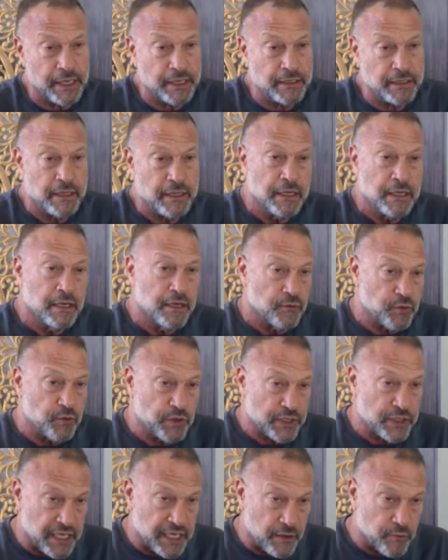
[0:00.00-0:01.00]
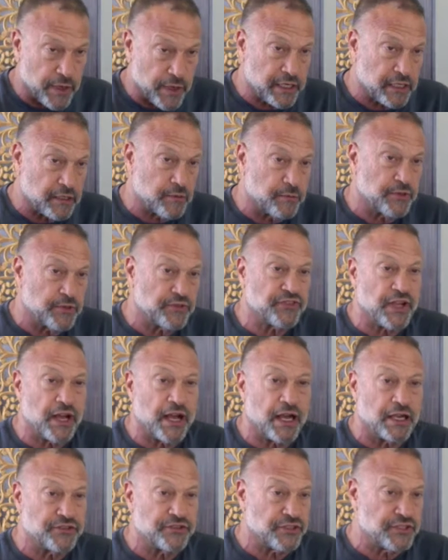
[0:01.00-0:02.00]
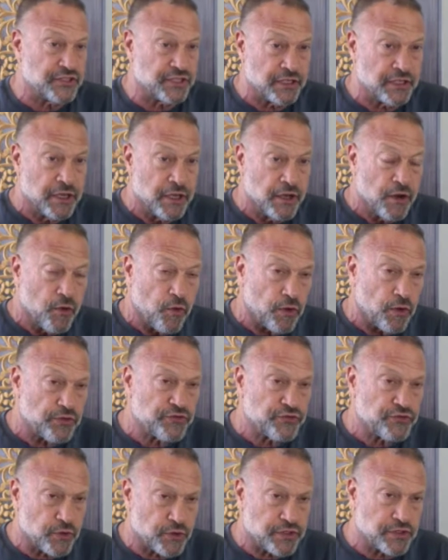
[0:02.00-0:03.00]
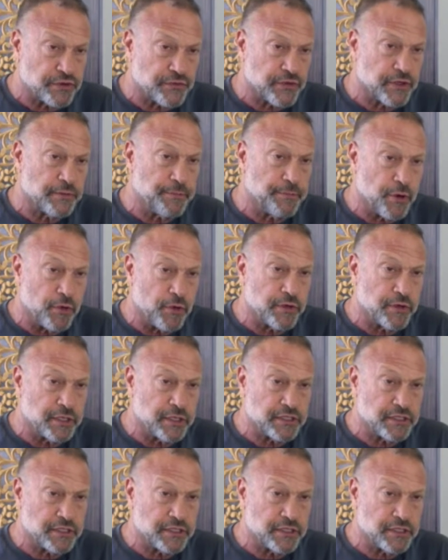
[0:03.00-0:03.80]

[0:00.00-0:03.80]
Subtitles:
would get regular massages and all sorts of components of